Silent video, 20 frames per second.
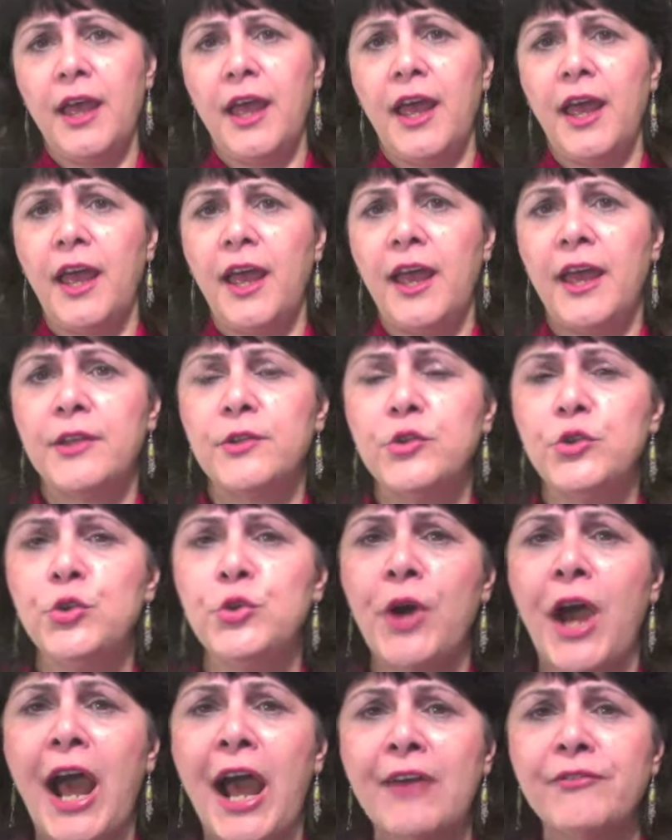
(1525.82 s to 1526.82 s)
uh,
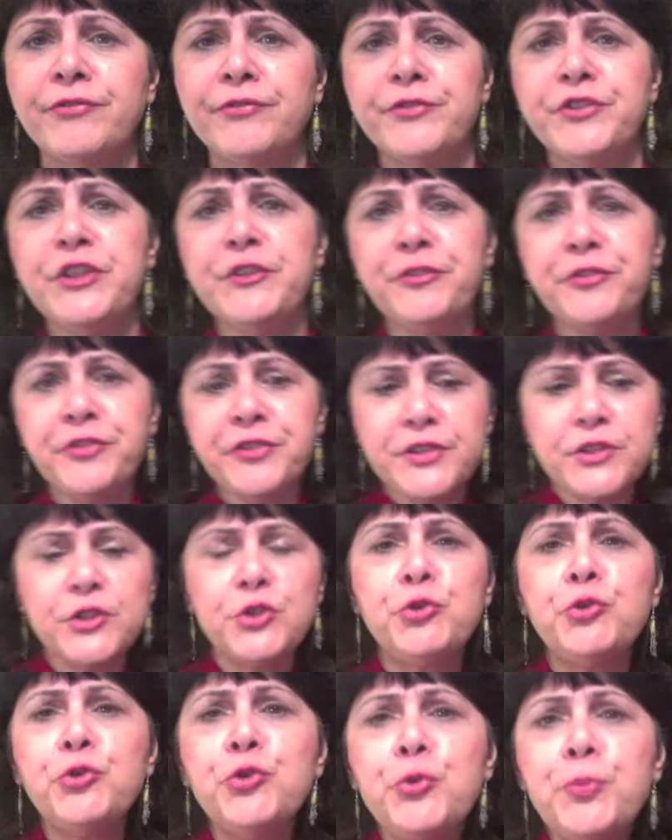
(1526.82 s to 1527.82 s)
you have different
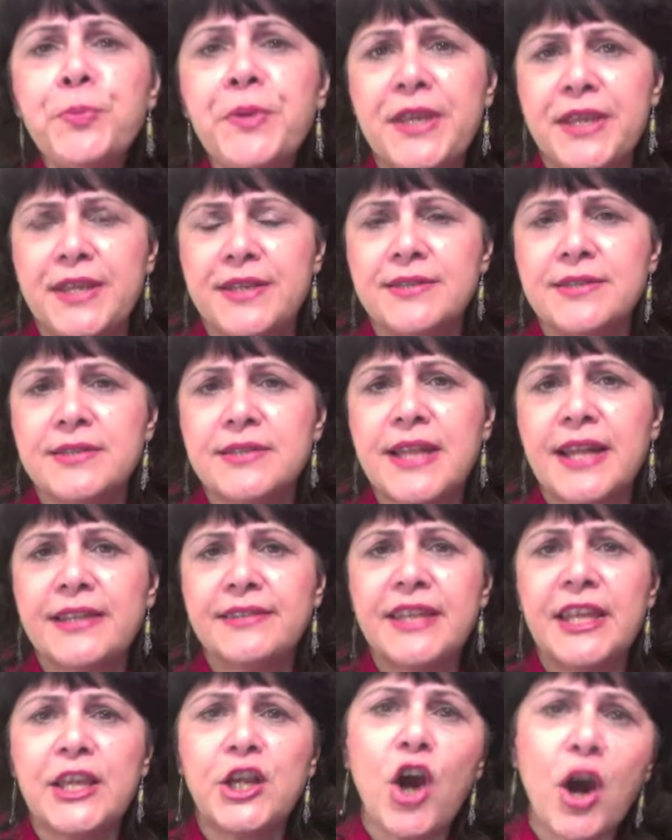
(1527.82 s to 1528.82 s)
groupings
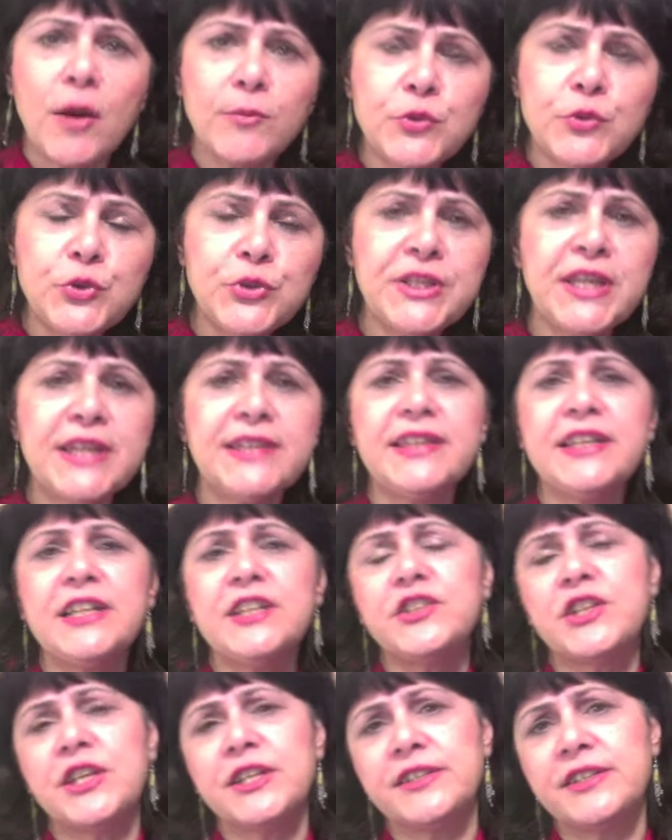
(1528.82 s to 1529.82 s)
that they come together,
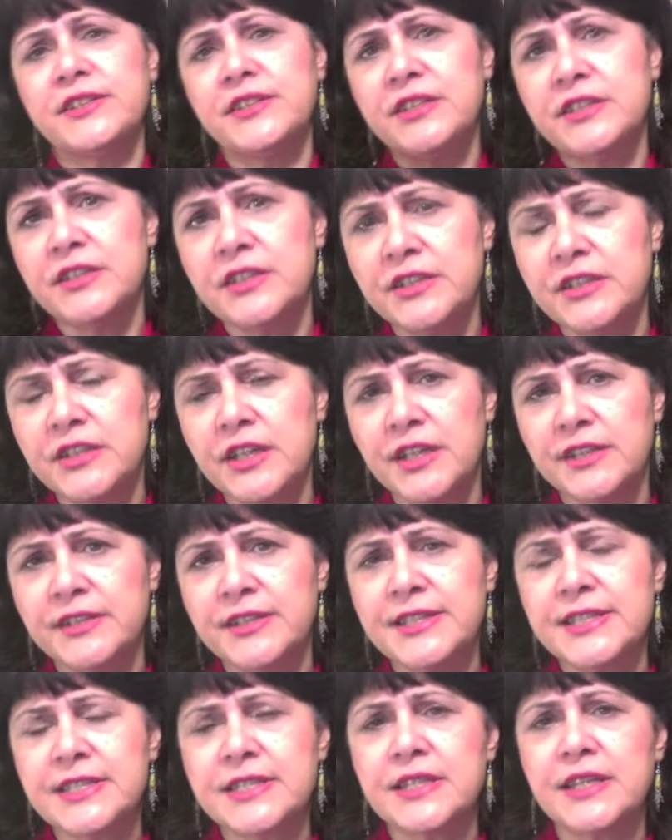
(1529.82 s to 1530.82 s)
they uh,
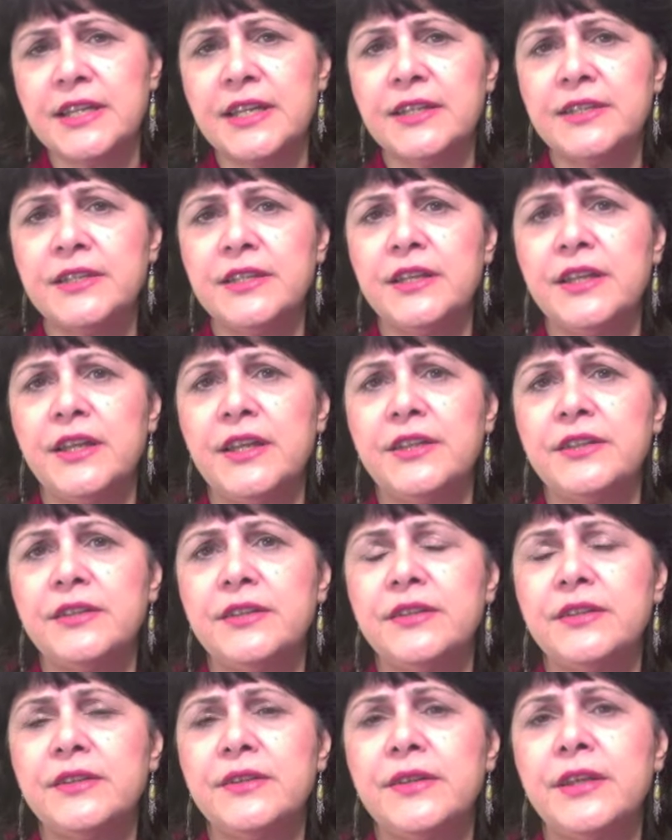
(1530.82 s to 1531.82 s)
dis, uh, uh,
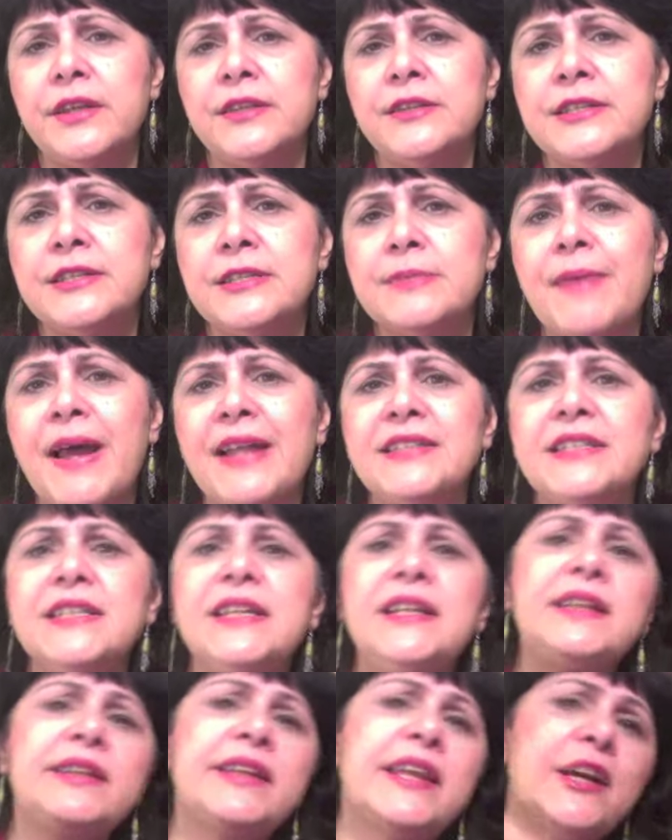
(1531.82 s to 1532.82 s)

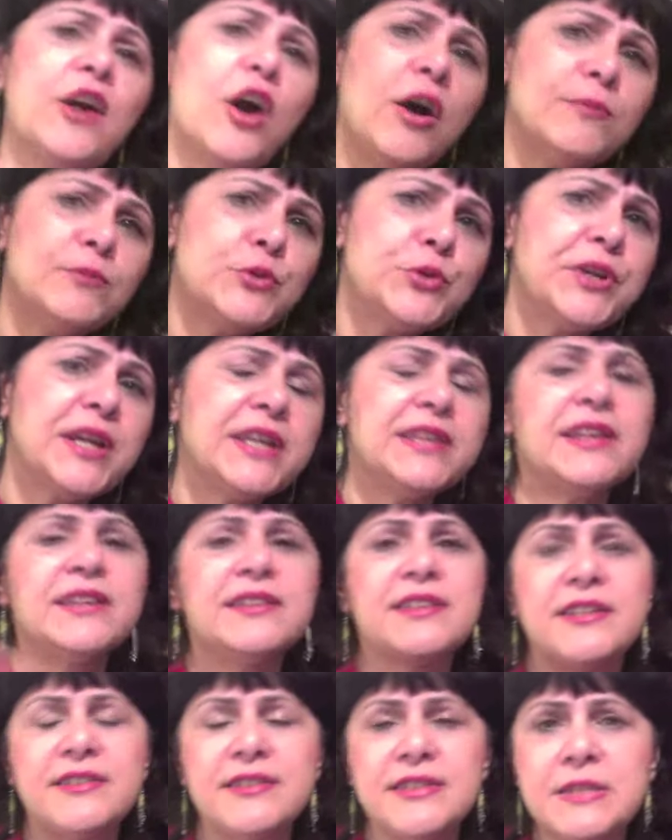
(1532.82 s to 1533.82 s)
dismantle, they come together,
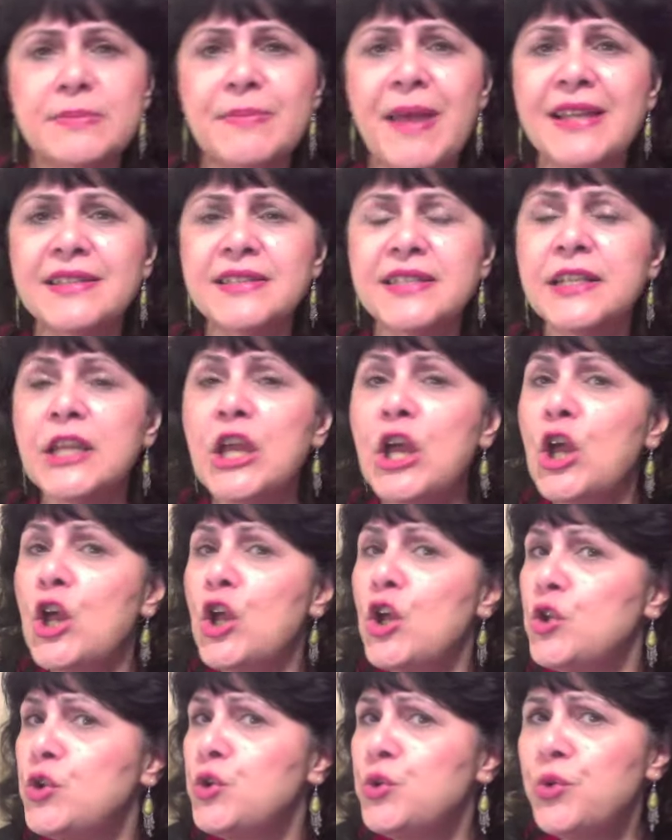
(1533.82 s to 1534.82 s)
they dismantle.
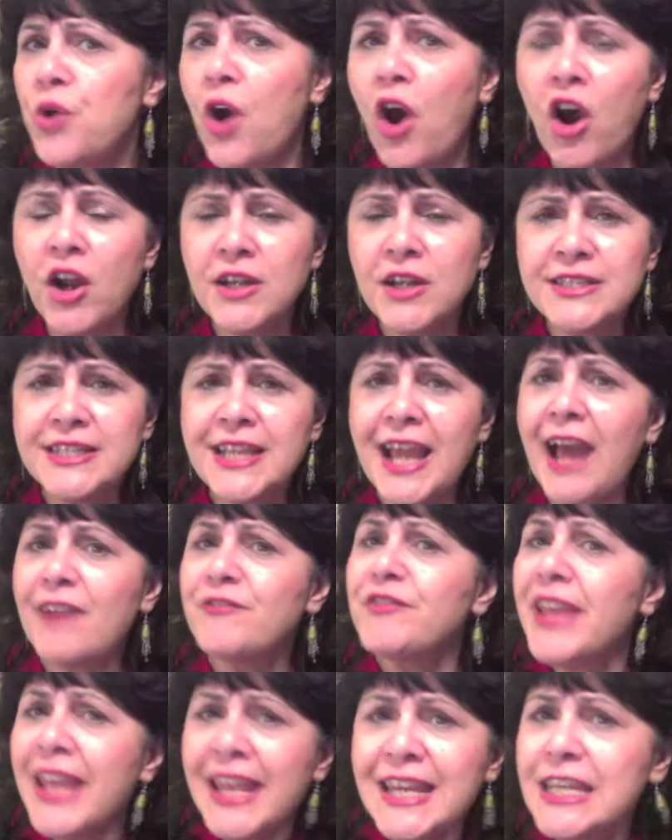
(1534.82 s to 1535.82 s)
You hardly
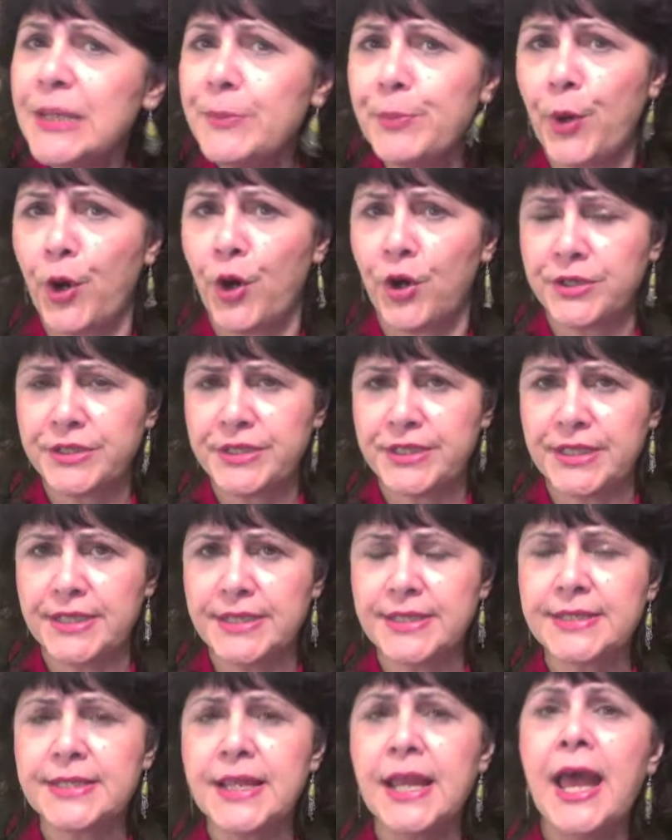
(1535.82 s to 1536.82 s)
have any
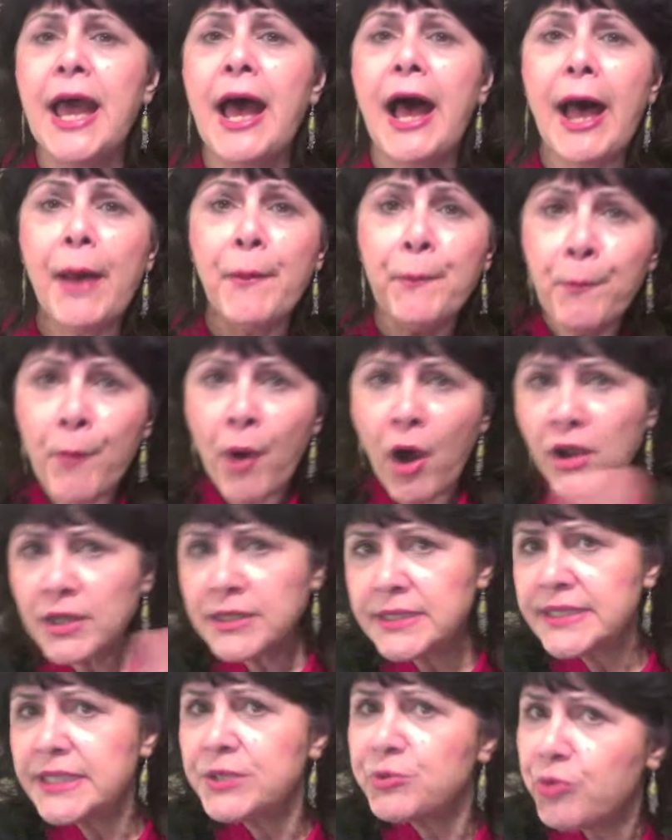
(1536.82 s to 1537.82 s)
parties
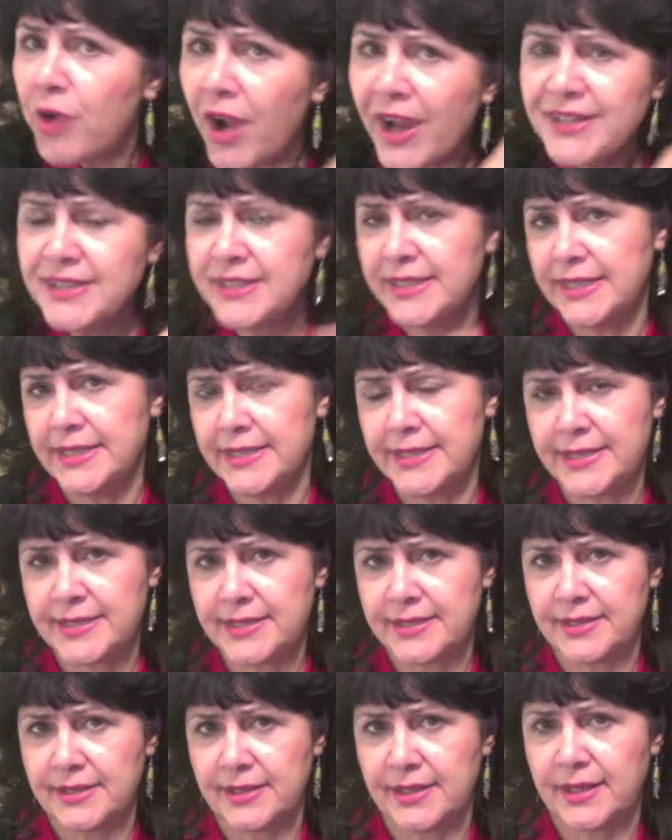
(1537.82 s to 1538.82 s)
among the
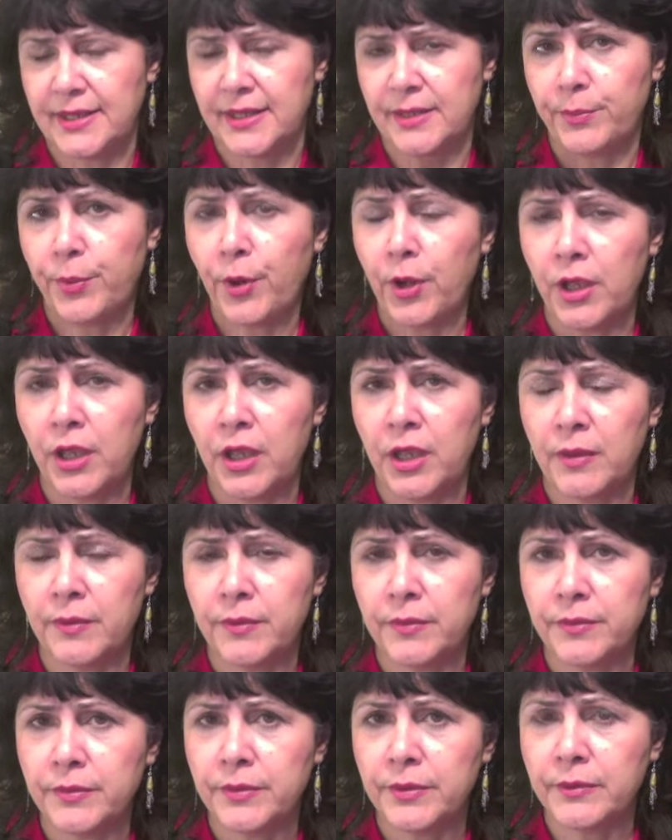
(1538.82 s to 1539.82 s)
rightist uh,
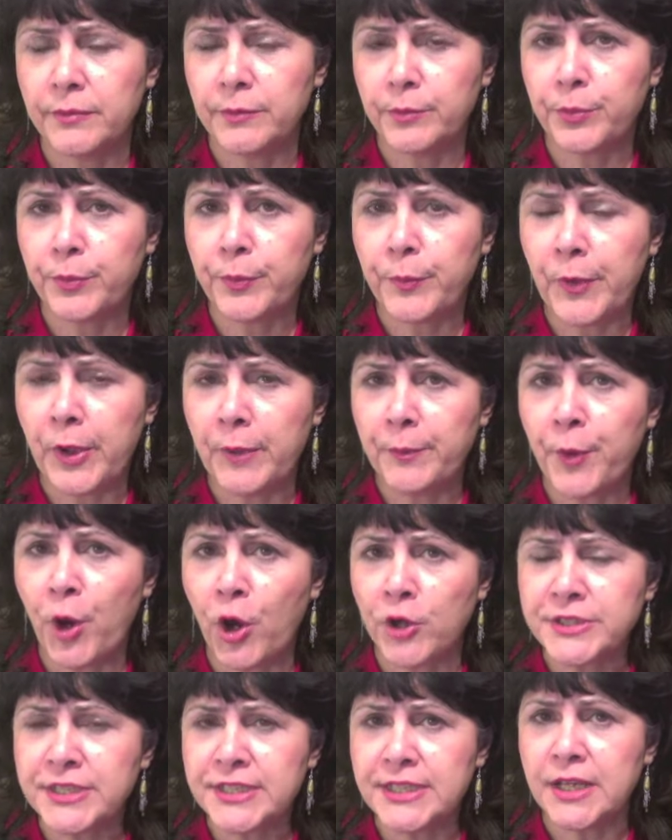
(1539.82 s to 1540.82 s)
uh,
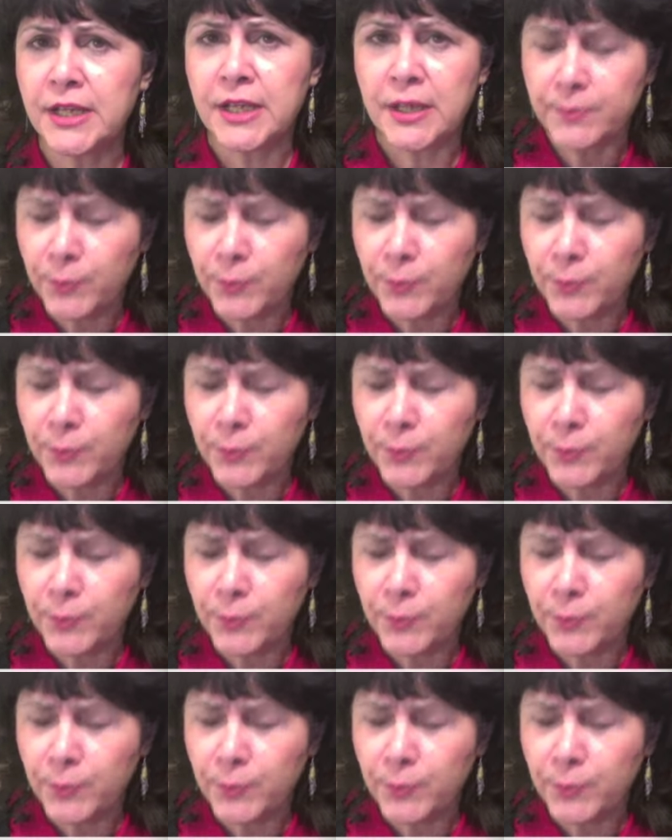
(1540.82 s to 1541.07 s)
party